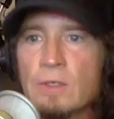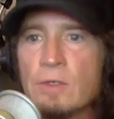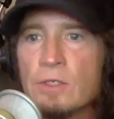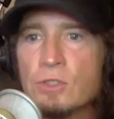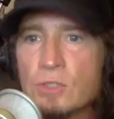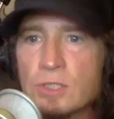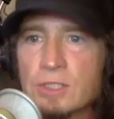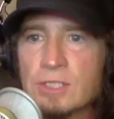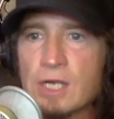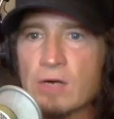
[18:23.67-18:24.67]
Choosing to
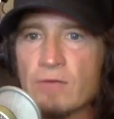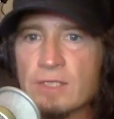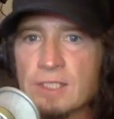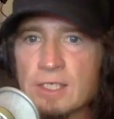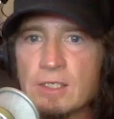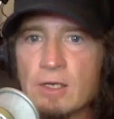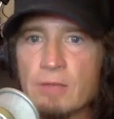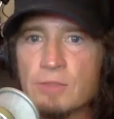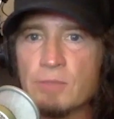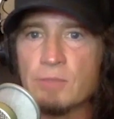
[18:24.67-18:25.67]
sacrifice an
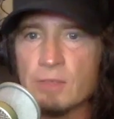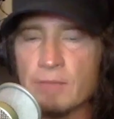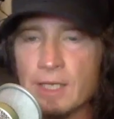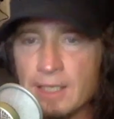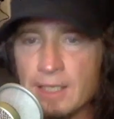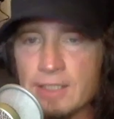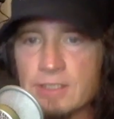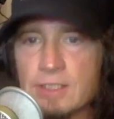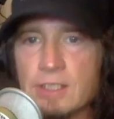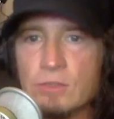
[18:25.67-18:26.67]
income to better my
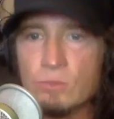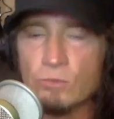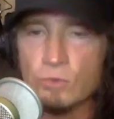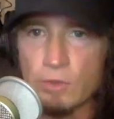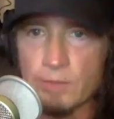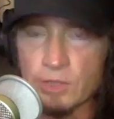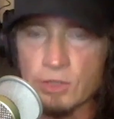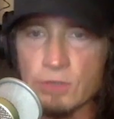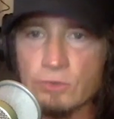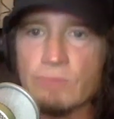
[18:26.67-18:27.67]
legacy, which are my
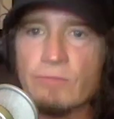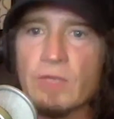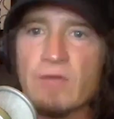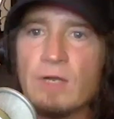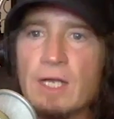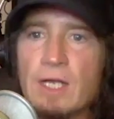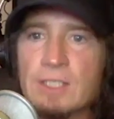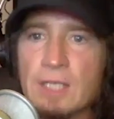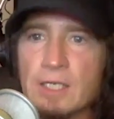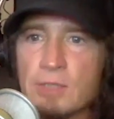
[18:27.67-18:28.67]
children. I feel
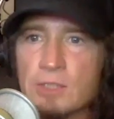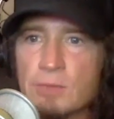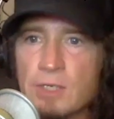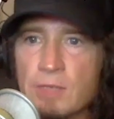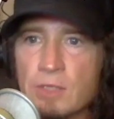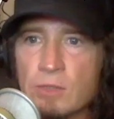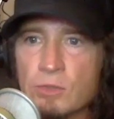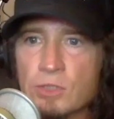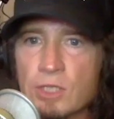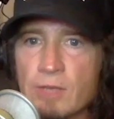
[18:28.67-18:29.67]
isolated because many men don't
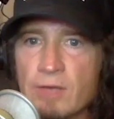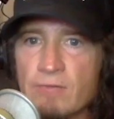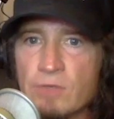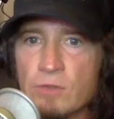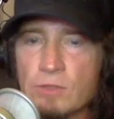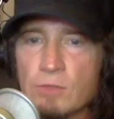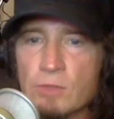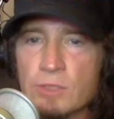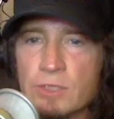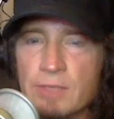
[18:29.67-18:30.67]
share my views, and
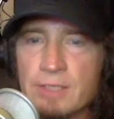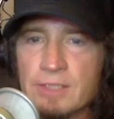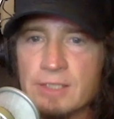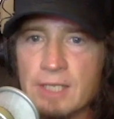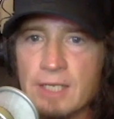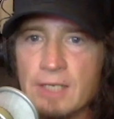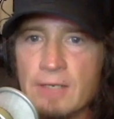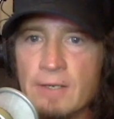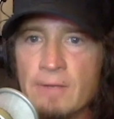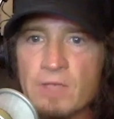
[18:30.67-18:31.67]
mostly men today
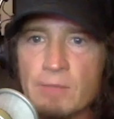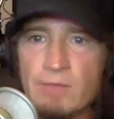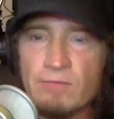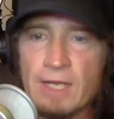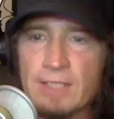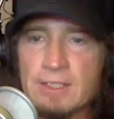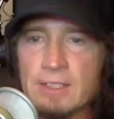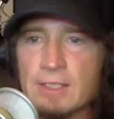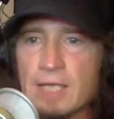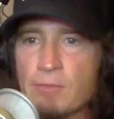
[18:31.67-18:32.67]
can be flaccid
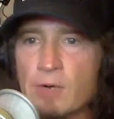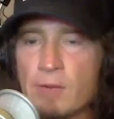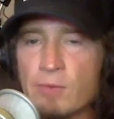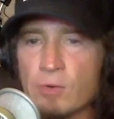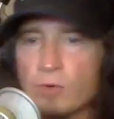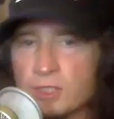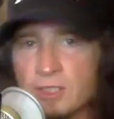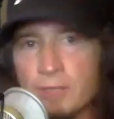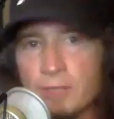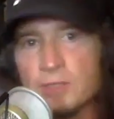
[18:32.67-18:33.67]
and lack proper aggression.
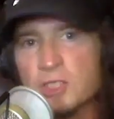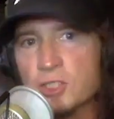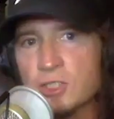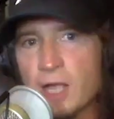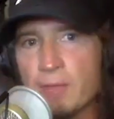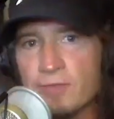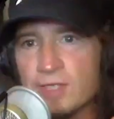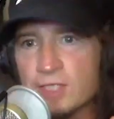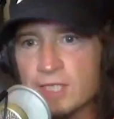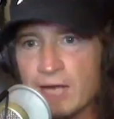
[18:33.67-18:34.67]
Let me just stop
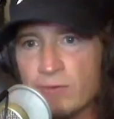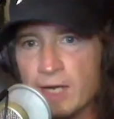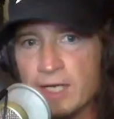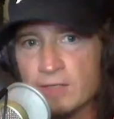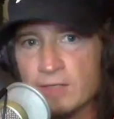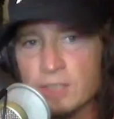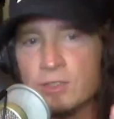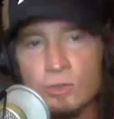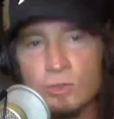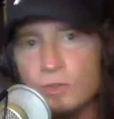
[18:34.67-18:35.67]
this guy right here and say,
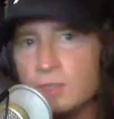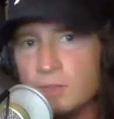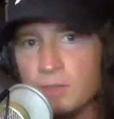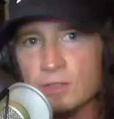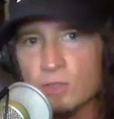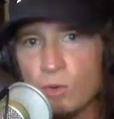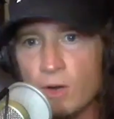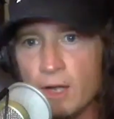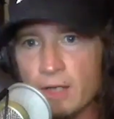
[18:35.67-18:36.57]
dude, you need to be in the squad.